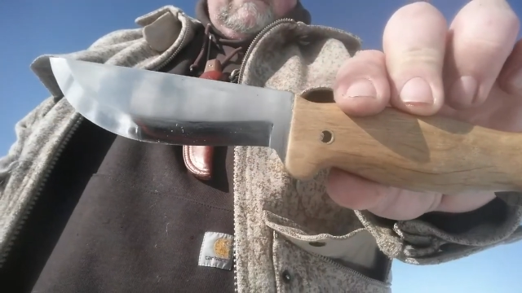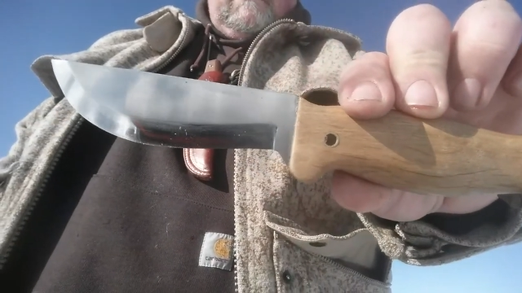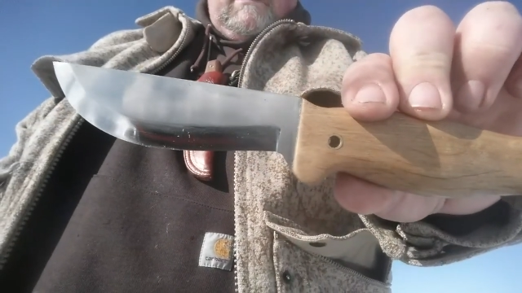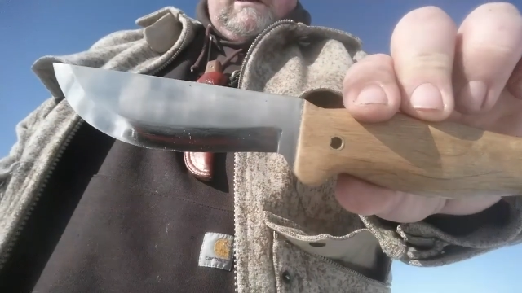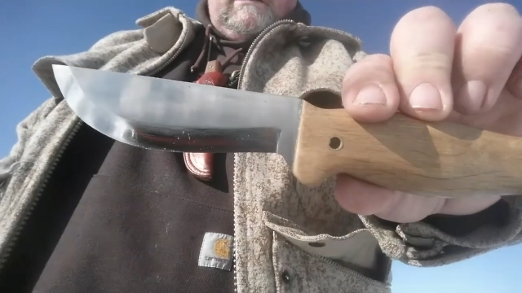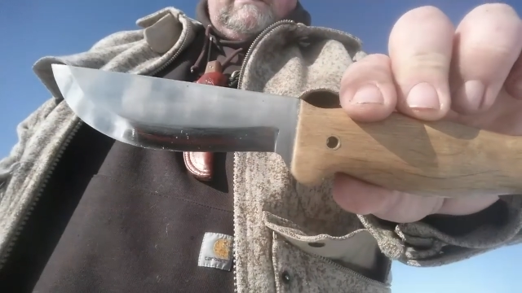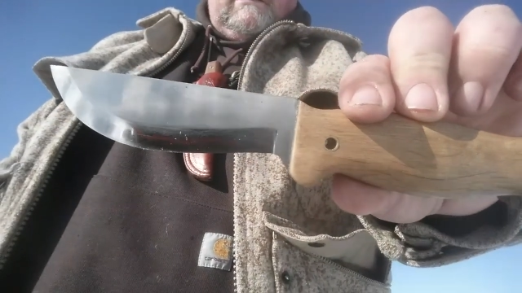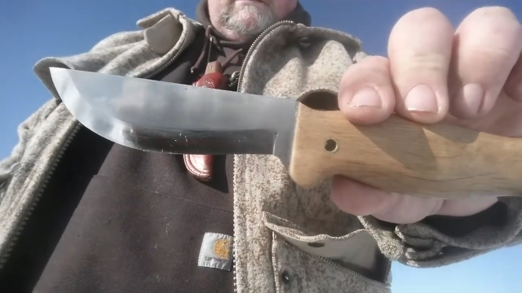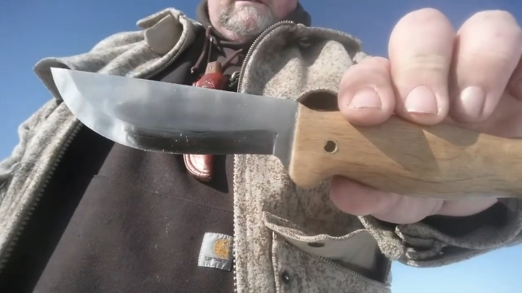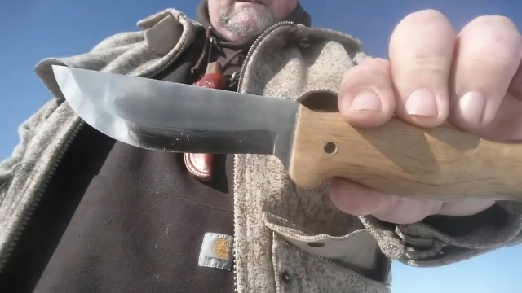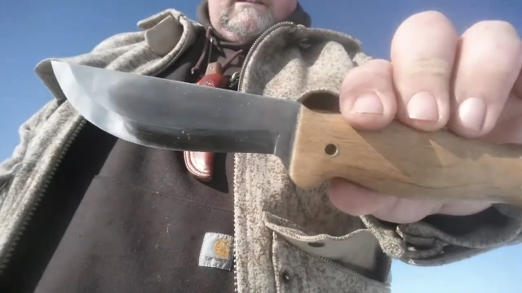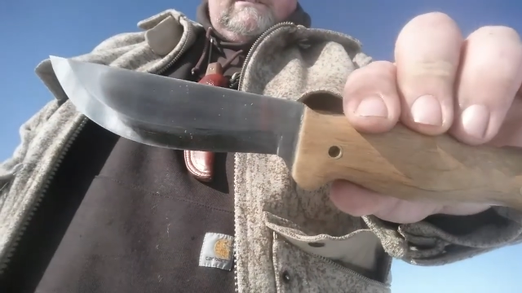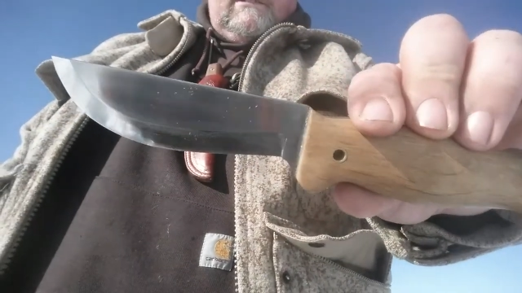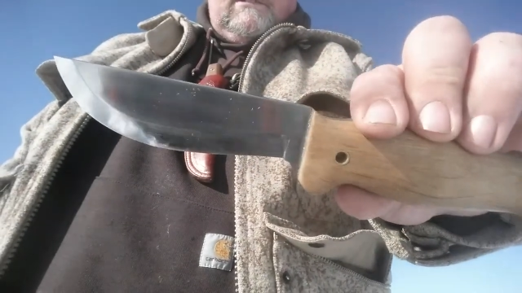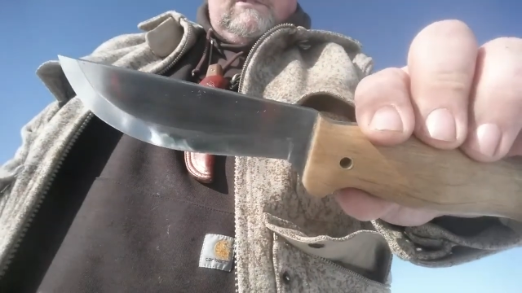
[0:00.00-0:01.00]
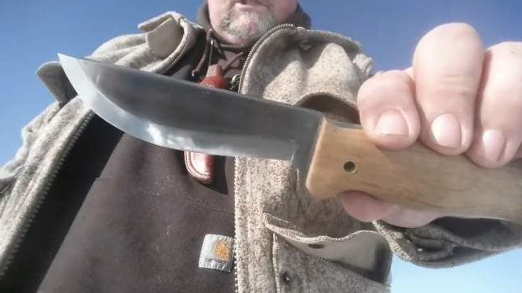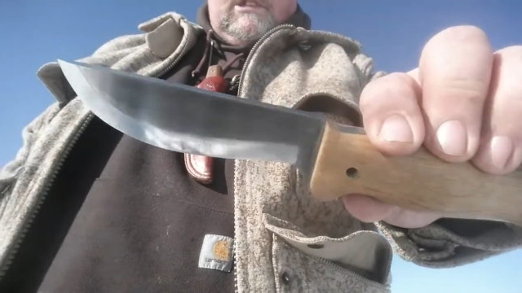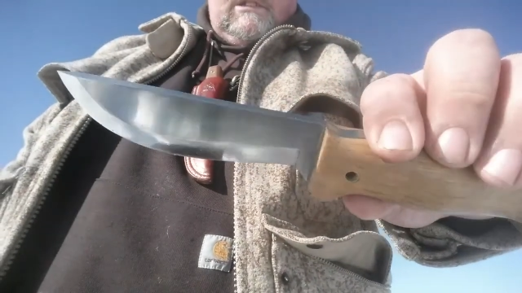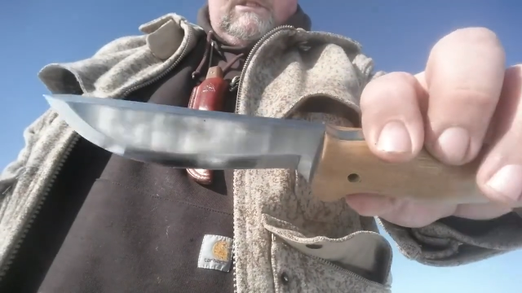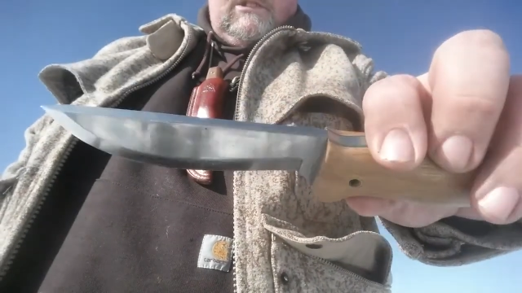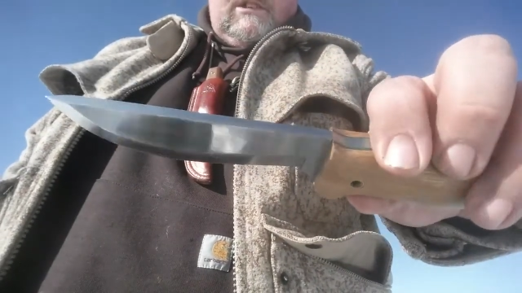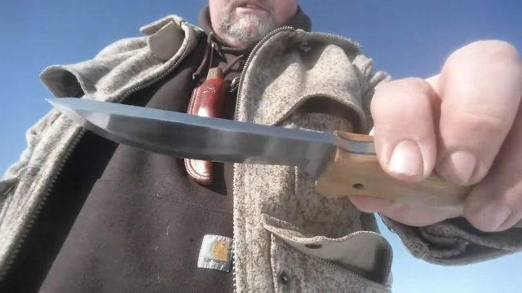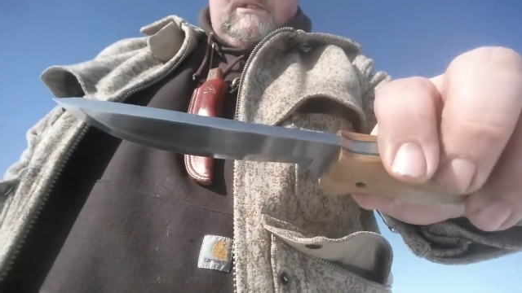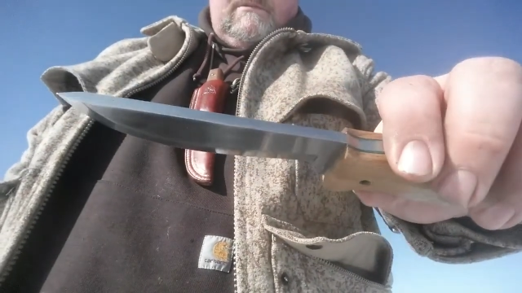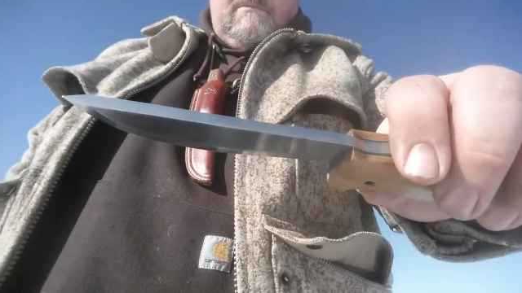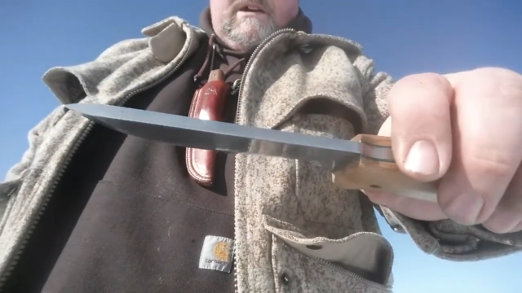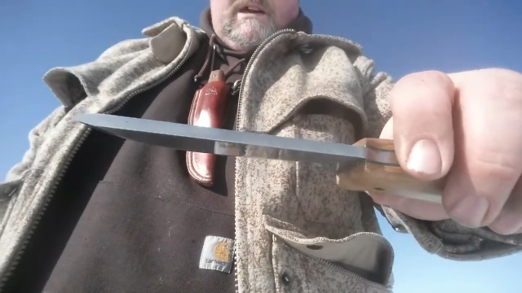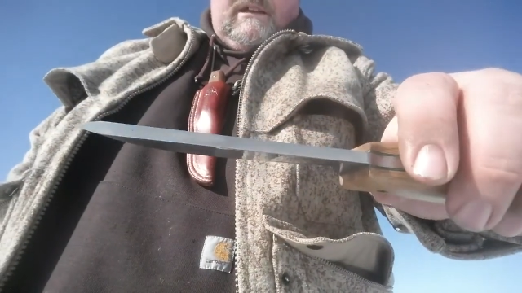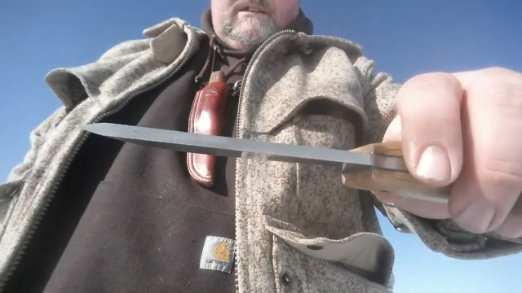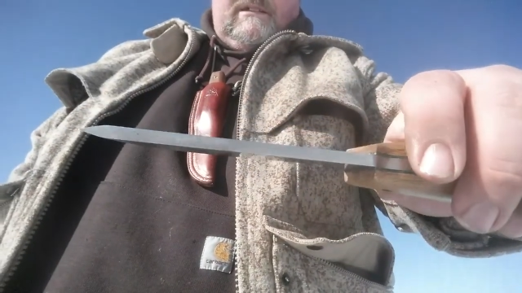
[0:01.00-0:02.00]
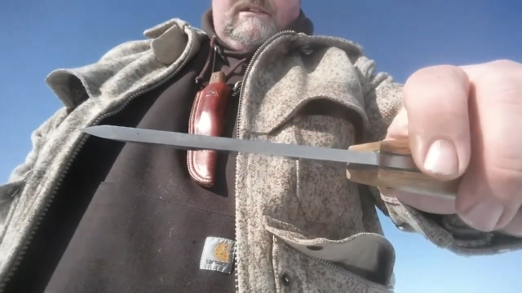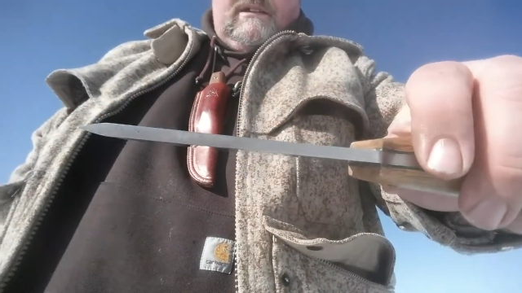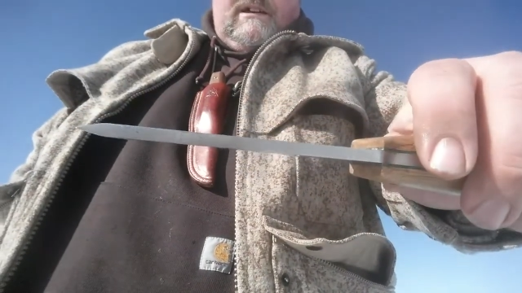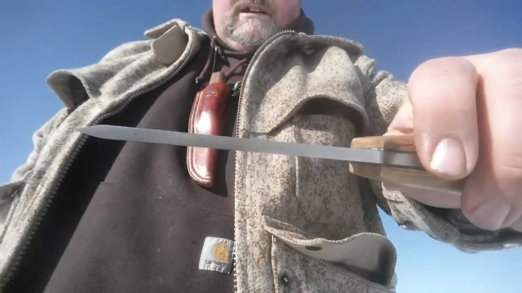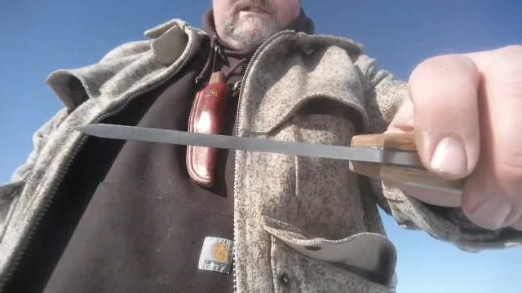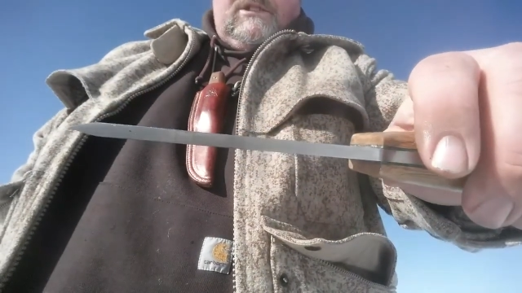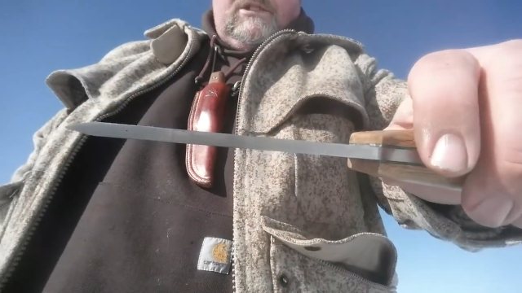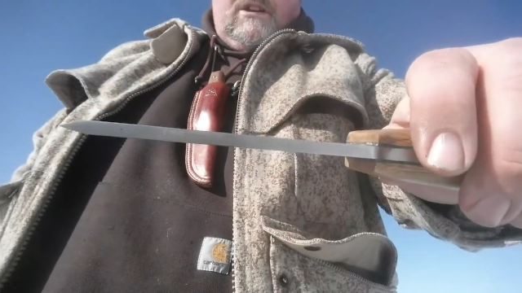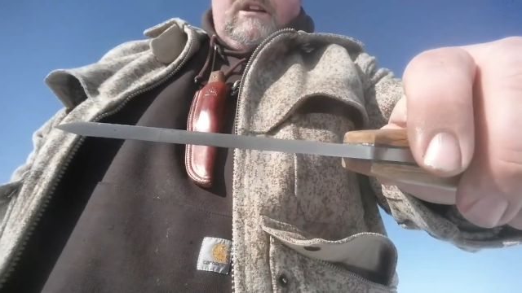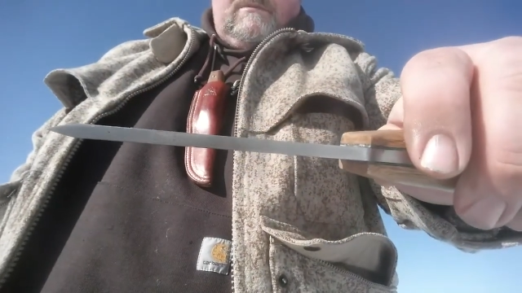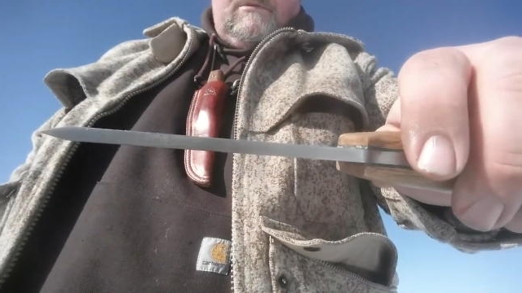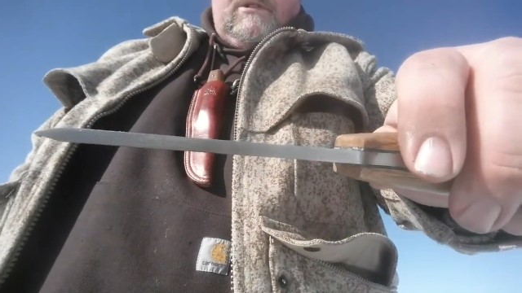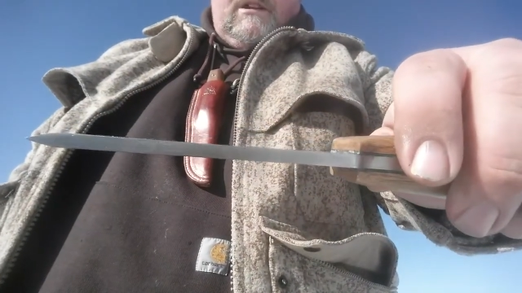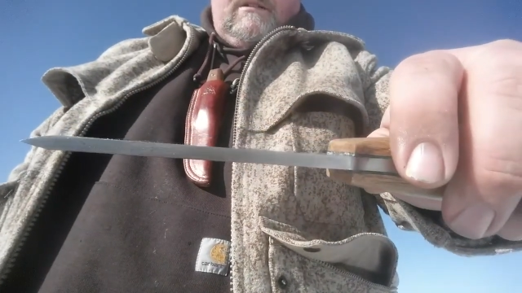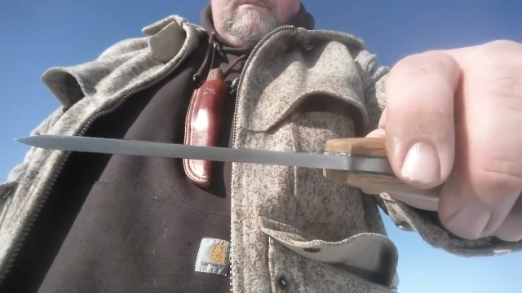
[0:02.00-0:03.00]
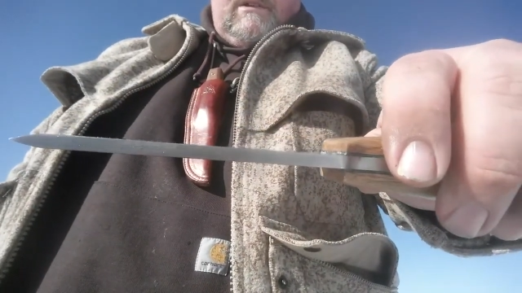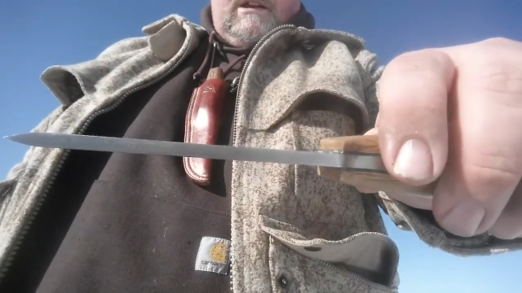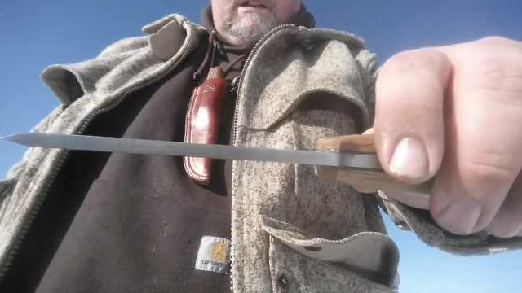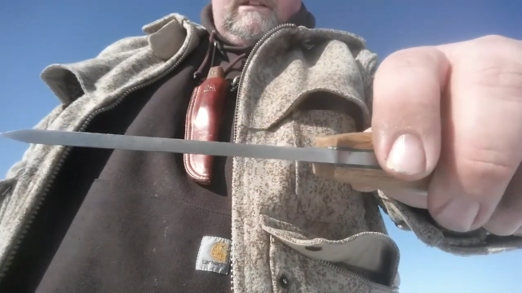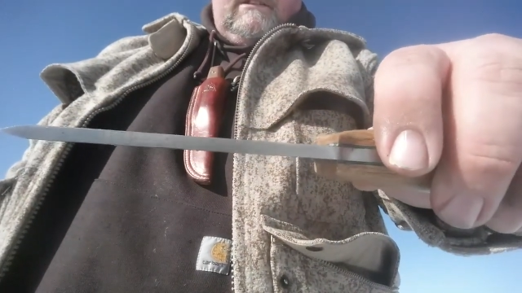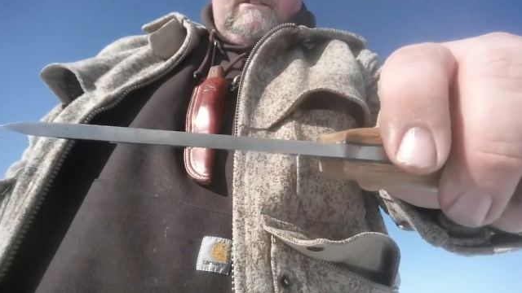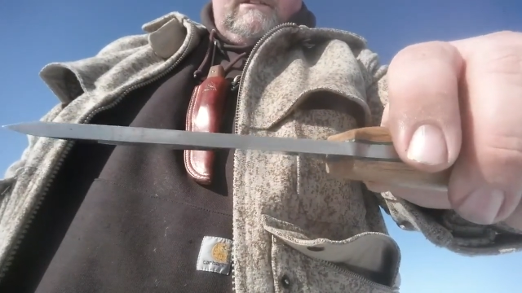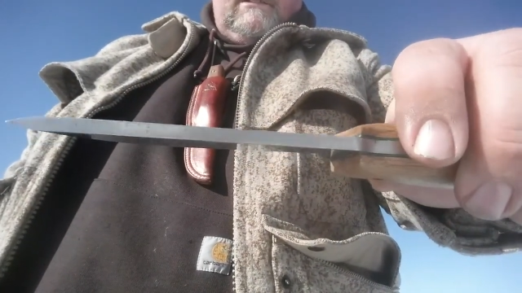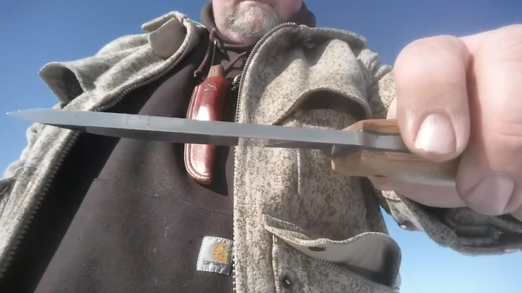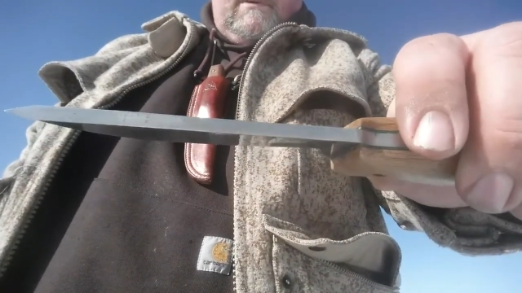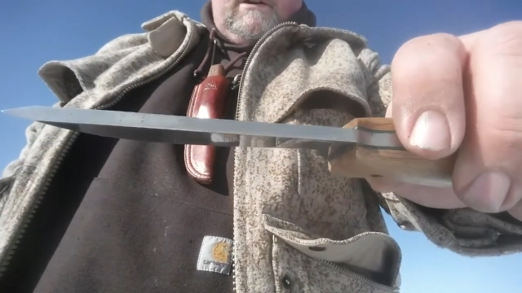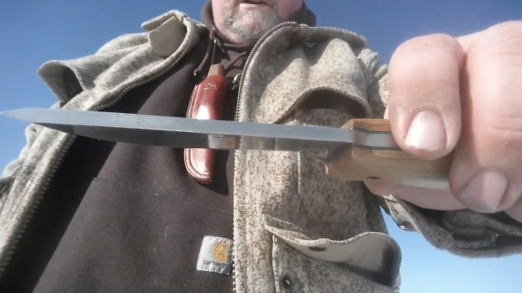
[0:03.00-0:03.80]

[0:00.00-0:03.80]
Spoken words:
No face is visible, so there are no lips to read.